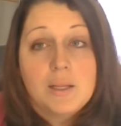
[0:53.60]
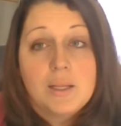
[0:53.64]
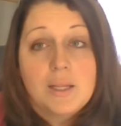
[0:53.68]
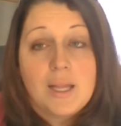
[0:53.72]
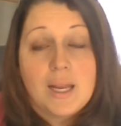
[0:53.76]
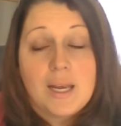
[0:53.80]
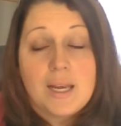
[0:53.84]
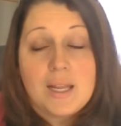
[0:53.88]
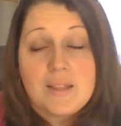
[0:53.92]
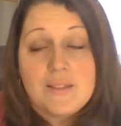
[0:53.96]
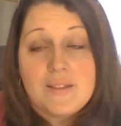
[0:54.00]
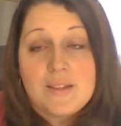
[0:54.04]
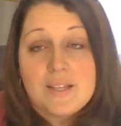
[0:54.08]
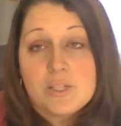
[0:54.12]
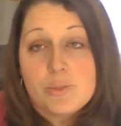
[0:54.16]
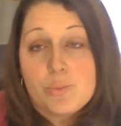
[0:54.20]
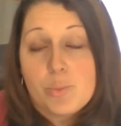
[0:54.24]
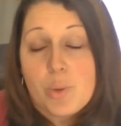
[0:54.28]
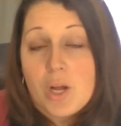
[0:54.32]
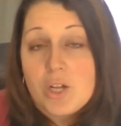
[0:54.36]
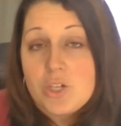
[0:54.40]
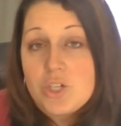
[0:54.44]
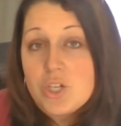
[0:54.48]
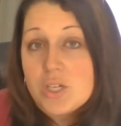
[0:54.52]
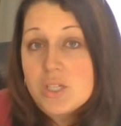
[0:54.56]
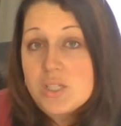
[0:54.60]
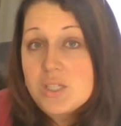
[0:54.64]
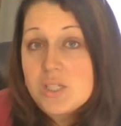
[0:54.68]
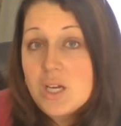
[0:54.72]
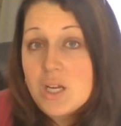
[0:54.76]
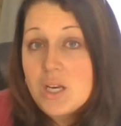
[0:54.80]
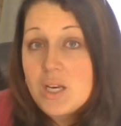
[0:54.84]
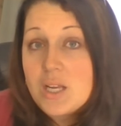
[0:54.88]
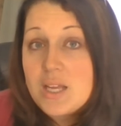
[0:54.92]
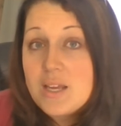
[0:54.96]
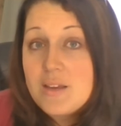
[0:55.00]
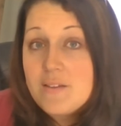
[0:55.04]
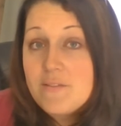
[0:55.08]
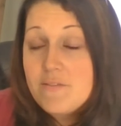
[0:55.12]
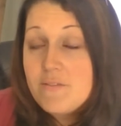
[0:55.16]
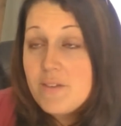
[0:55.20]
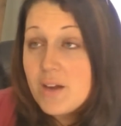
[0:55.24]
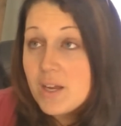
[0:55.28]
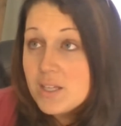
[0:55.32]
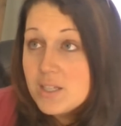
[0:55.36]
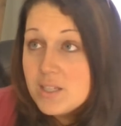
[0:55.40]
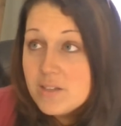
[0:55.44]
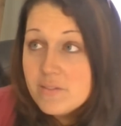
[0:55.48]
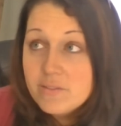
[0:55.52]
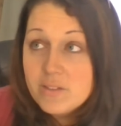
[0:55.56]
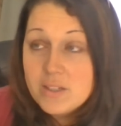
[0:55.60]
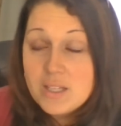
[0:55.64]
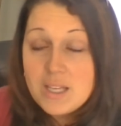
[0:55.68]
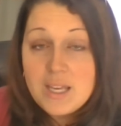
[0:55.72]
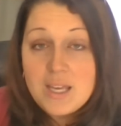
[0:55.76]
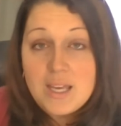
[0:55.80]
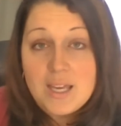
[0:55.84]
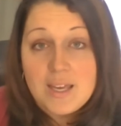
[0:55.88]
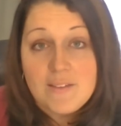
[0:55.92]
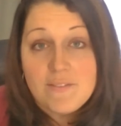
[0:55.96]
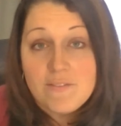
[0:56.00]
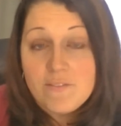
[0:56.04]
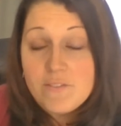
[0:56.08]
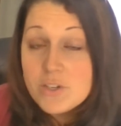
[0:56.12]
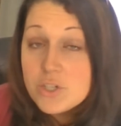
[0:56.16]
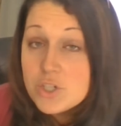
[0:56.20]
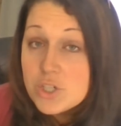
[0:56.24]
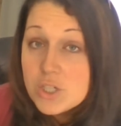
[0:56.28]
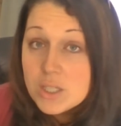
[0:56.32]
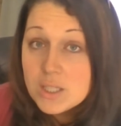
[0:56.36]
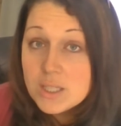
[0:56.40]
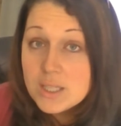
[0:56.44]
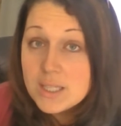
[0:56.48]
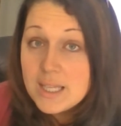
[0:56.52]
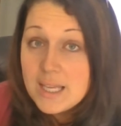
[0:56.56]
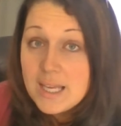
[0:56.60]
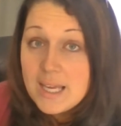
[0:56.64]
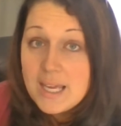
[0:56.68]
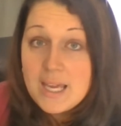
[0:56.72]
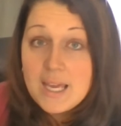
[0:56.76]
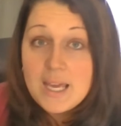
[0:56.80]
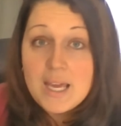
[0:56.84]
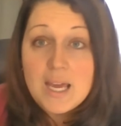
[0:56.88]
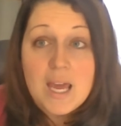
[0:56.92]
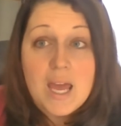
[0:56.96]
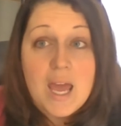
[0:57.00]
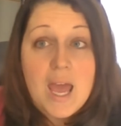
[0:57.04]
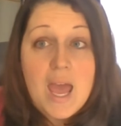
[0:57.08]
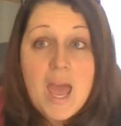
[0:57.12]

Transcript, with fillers: getting these projects done effectively, efficiently,